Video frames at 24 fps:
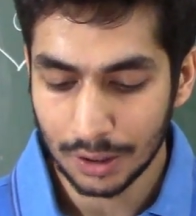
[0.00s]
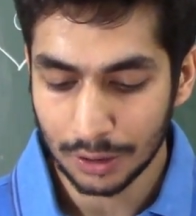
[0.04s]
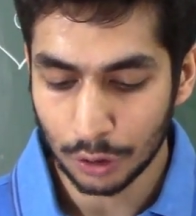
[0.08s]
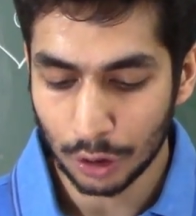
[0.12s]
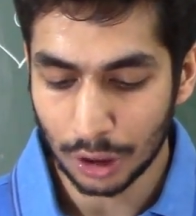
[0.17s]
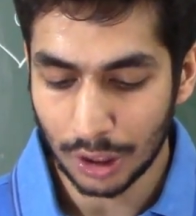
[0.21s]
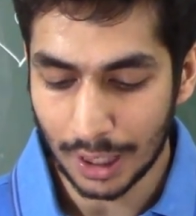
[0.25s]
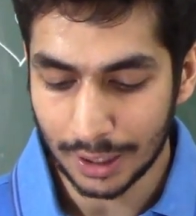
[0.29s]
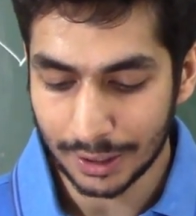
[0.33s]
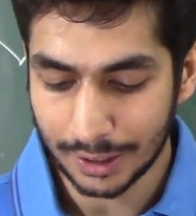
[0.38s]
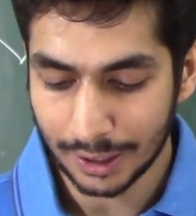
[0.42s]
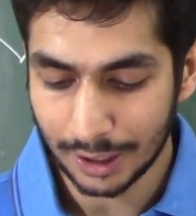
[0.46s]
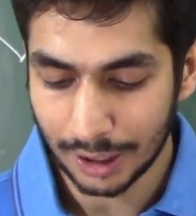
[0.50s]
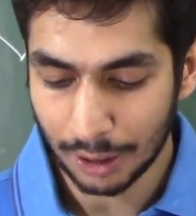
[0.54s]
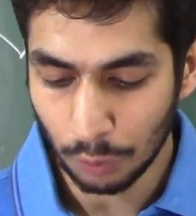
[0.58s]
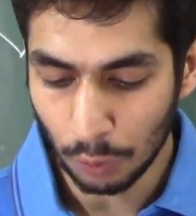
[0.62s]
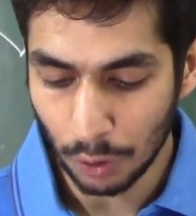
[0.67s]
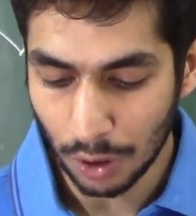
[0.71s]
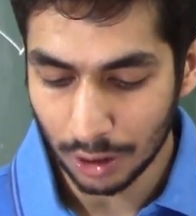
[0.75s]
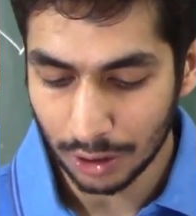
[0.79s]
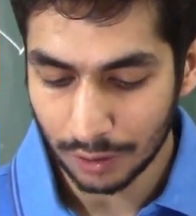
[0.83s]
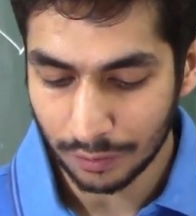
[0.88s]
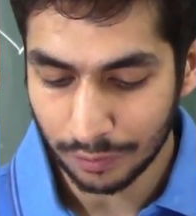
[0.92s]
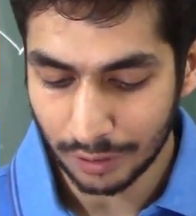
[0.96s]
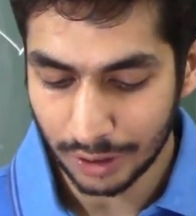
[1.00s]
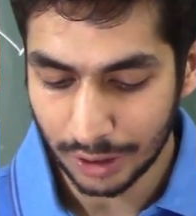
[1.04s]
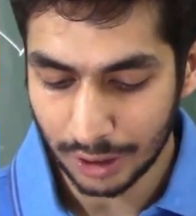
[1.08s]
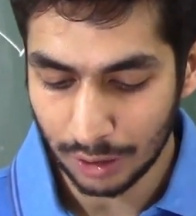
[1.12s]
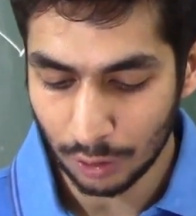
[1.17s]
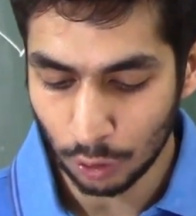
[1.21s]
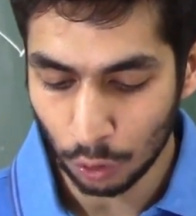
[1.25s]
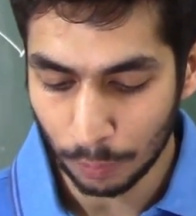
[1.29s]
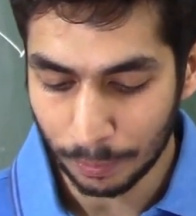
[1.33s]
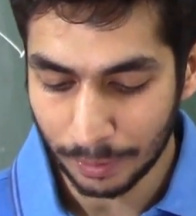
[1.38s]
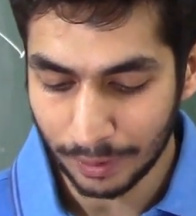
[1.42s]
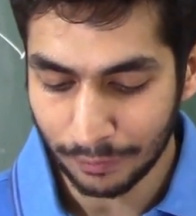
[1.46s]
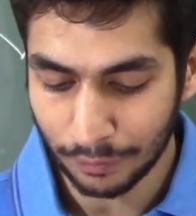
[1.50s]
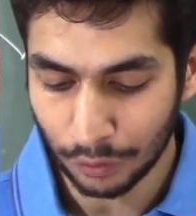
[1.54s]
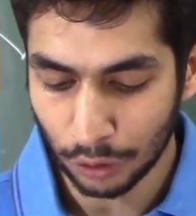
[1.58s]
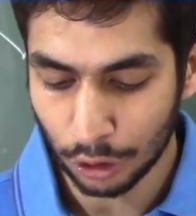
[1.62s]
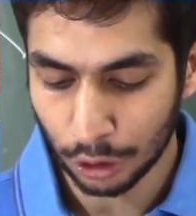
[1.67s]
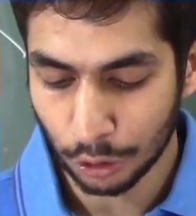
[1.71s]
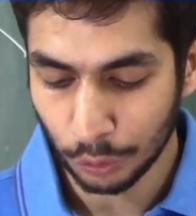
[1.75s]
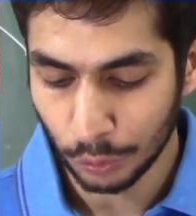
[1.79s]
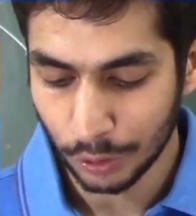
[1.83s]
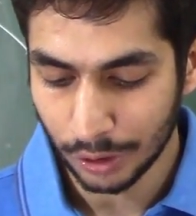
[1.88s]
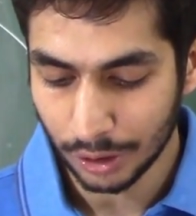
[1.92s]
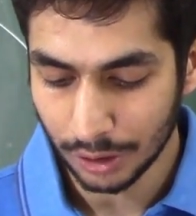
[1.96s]
So I think he worked in Lupin
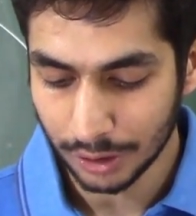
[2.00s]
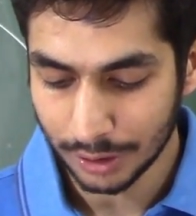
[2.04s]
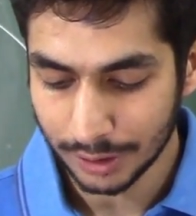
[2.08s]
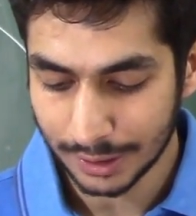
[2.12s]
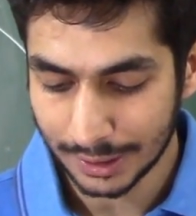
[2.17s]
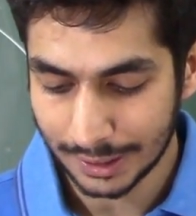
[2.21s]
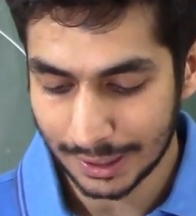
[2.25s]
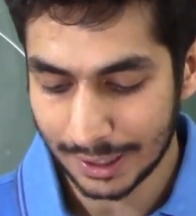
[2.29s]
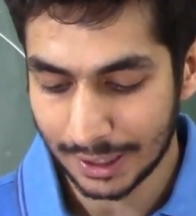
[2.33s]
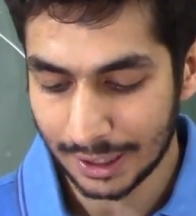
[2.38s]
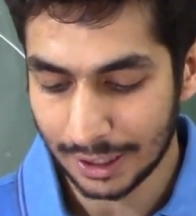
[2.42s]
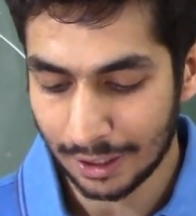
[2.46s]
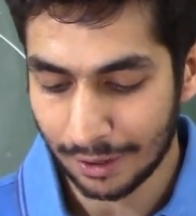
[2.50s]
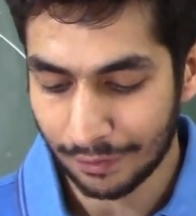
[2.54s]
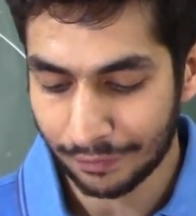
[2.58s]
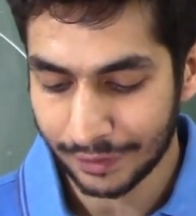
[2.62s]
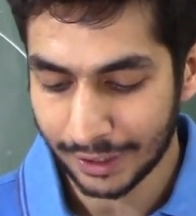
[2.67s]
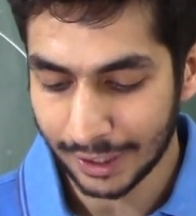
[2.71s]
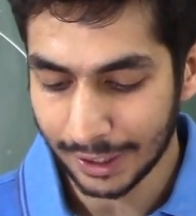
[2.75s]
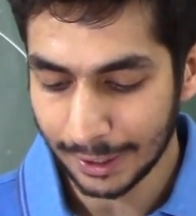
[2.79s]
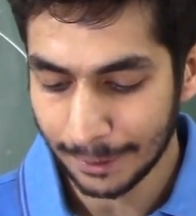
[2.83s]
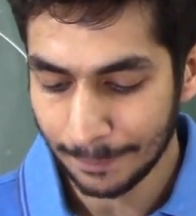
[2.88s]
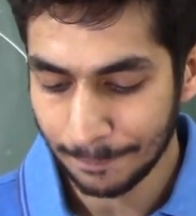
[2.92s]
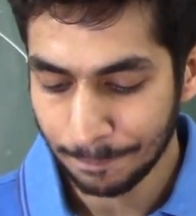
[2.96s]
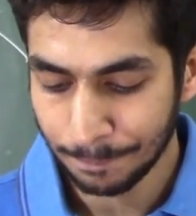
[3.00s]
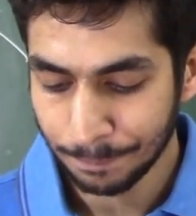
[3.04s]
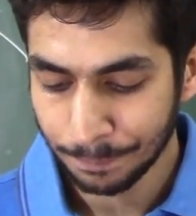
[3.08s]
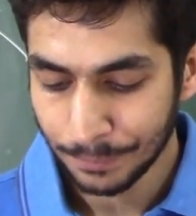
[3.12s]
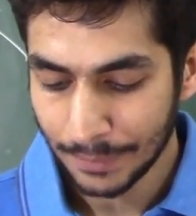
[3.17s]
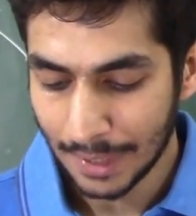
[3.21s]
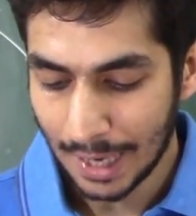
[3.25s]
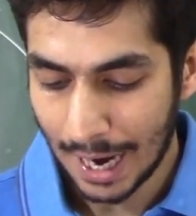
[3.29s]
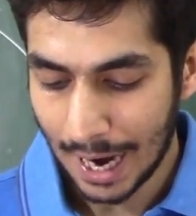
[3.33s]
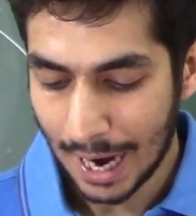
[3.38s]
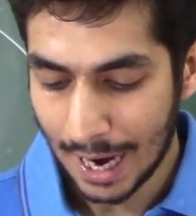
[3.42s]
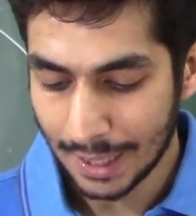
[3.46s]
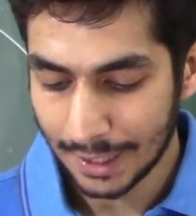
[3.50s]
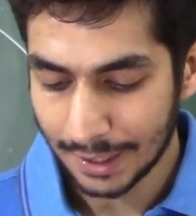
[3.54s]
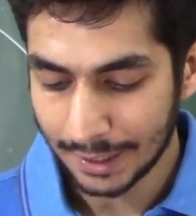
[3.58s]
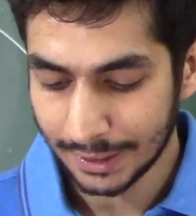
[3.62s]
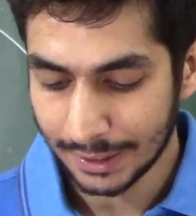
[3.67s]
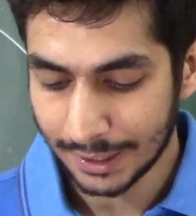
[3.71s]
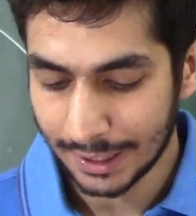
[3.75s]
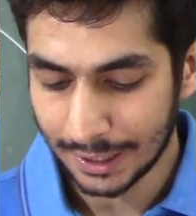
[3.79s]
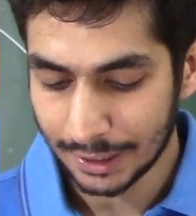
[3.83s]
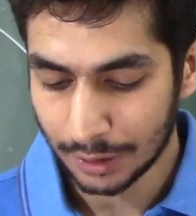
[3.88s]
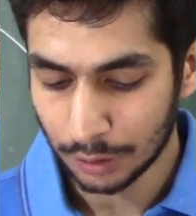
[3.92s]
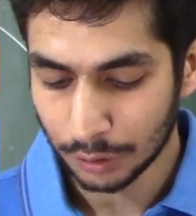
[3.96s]
for 2 years, then he left it, and
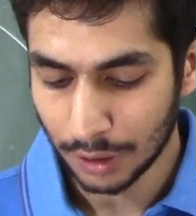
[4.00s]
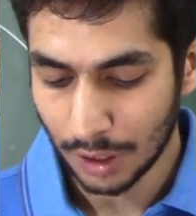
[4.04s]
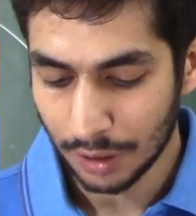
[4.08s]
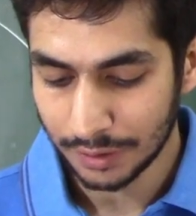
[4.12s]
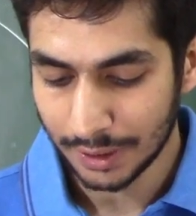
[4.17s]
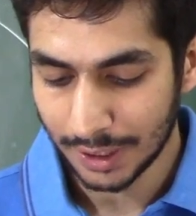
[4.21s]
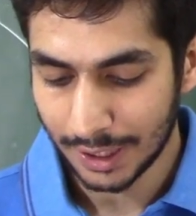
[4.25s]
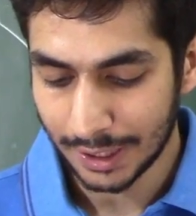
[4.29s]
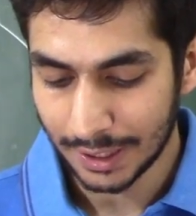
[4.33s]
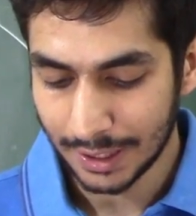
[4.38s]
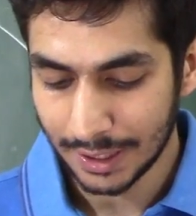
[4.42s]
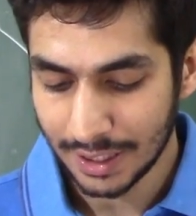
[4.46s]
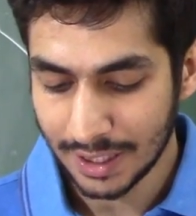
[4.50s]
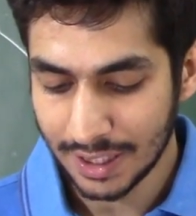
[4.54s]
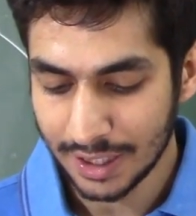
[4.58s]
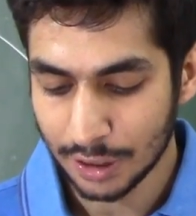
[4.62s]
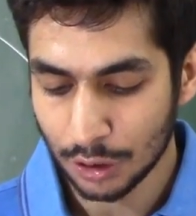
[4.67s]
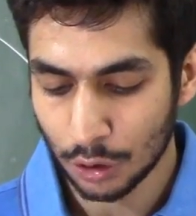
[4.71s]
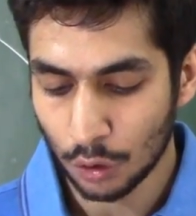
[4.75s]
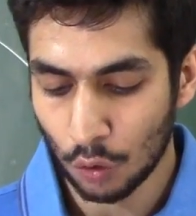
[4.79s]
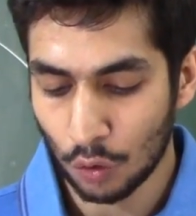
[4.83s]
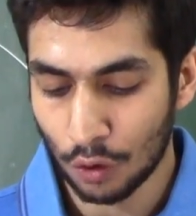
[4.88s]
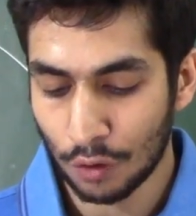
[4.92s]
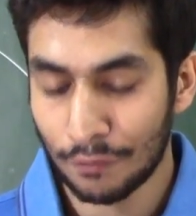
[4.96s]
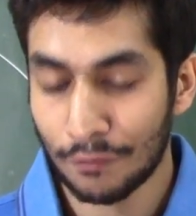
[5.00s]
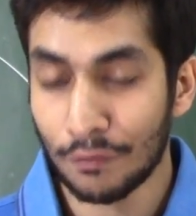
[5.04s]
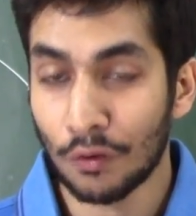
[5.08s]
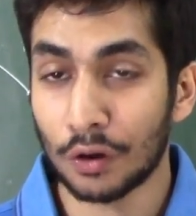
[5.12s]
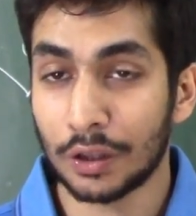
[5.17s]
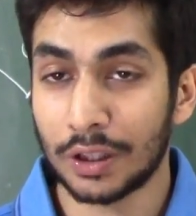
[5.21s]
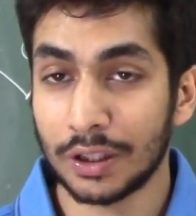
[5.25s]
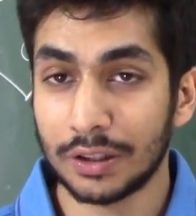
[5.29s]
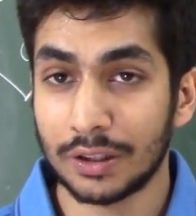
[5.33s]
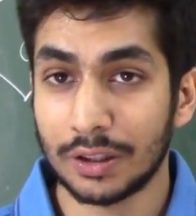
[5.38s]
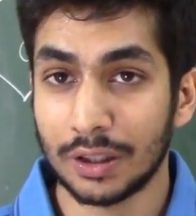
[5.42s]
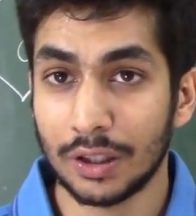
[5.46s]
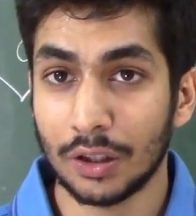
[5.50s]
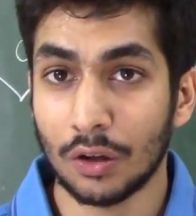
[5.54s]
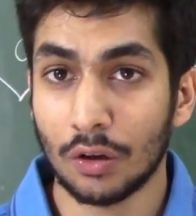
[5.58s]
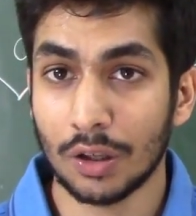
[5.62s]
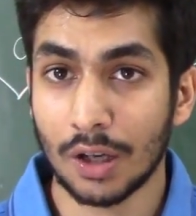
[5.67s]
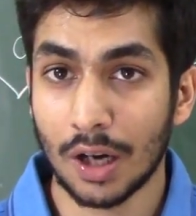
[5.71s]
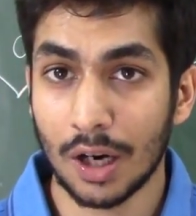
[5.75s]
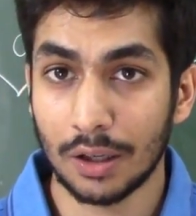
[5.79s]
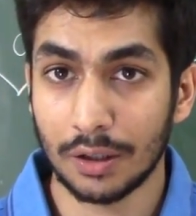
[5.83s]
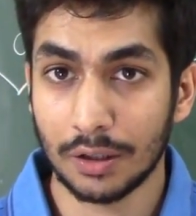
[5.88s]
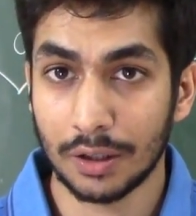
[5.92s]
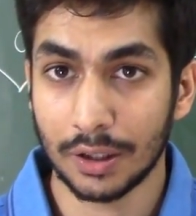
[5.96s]
in GATE 2018 he scored 43
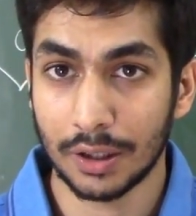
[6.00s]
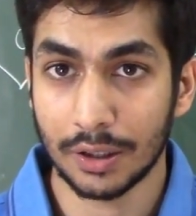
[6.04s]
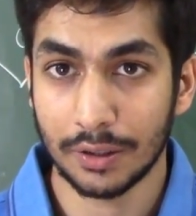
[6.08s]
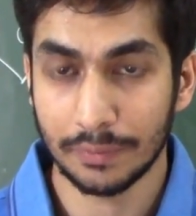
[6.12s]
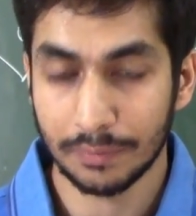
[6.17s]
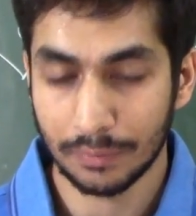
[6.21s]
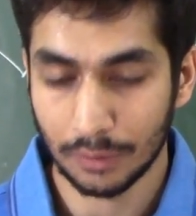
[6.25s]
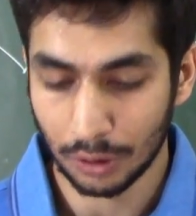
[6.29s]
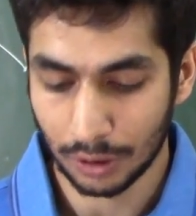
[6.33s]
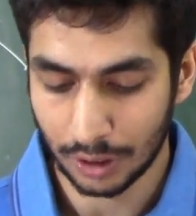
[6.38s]
on 100.